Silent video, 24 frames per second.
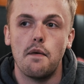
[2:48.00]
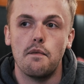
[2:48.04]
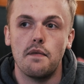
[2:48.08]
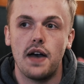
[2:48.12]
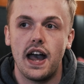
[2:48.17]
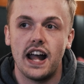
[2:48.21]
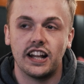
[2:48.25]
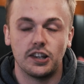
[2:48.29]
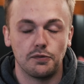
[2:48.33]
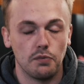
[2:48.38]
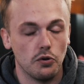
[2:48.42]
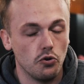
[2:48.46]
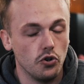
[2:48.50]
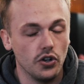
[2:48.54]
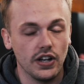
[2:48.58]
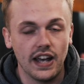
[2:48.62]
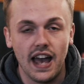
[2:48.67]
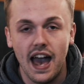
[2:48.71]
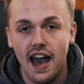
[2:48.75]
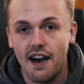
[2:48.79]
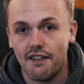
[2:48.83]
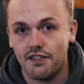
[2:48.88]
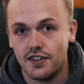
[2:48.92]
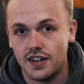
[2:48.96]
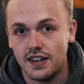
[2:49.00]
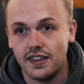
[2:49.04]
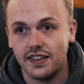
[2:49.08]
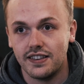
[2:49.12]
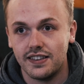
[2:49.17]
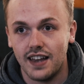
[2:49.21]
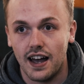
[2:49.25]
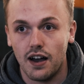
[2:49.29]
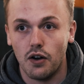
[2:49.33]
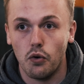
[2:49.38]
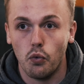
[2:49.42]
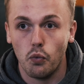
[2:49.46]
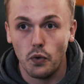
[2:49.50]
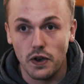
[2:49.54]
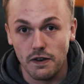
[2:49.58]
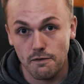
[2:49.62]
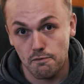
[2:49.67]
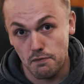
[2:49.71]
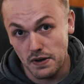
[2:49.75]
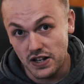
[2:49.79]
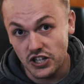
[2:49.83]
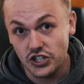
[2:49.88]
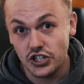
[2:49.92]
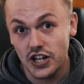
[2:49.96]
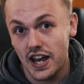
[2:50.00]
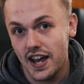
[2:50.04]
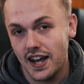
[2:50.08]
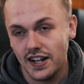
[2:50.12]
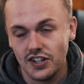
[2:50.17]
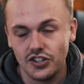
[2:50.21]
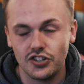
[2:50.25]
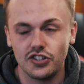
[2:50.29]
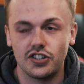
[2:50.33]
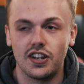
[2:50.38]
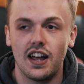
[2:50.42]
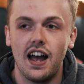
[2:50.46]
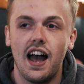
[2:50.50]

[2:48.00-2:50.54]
it's been really evident that we've been changed.